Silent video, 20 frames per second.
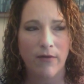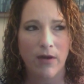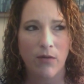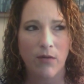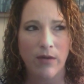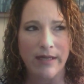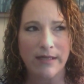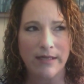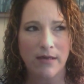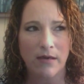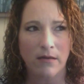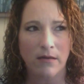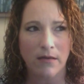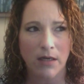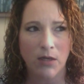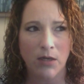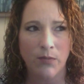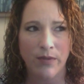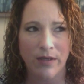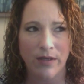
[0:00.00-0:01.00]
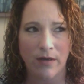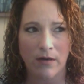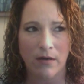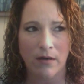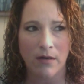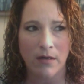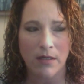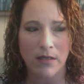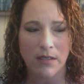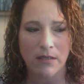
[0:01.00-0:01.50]
what it's called, open
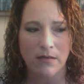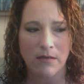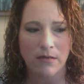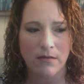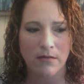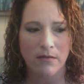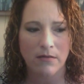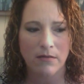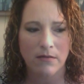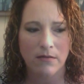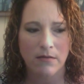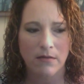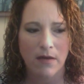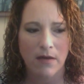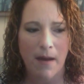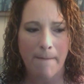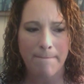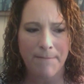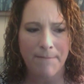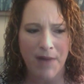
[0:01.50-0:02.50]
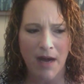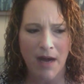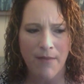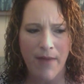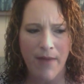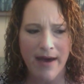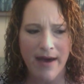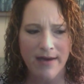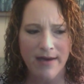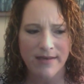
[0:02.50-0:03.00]
heart
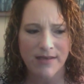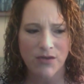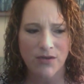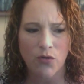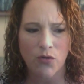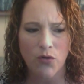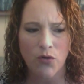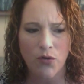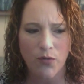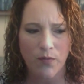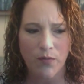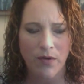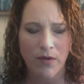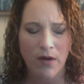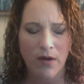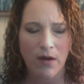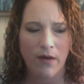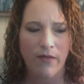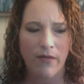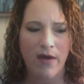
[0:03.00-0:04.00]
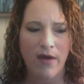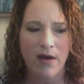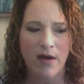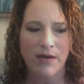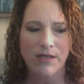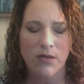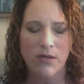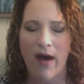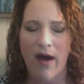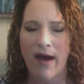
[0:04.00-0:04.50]
bypass group. They
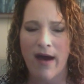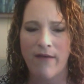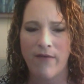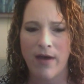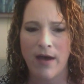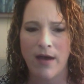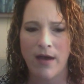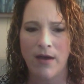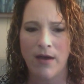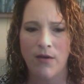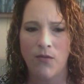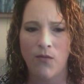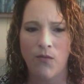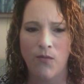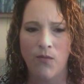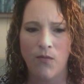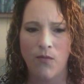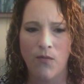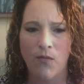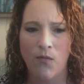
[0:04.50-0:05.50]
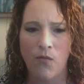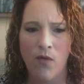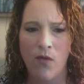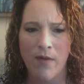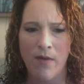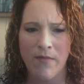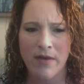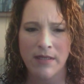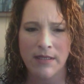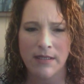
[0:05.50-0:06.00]
also have a
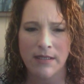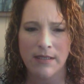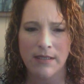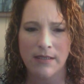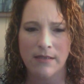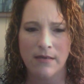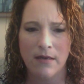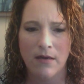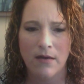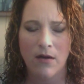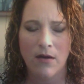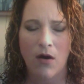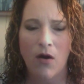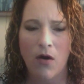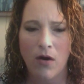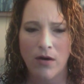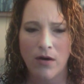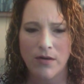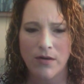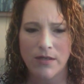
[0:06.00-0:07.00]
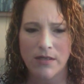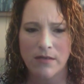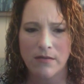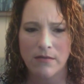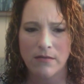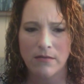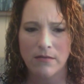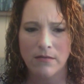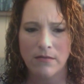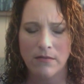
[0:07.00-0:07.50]
women's heart
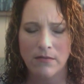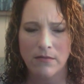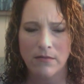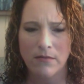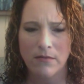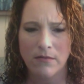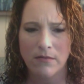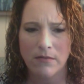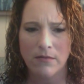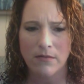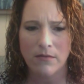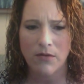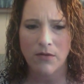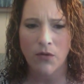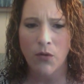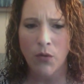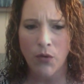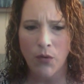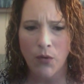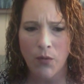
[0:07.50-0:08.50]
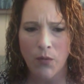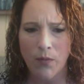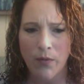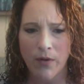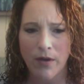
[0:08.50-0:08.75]
group.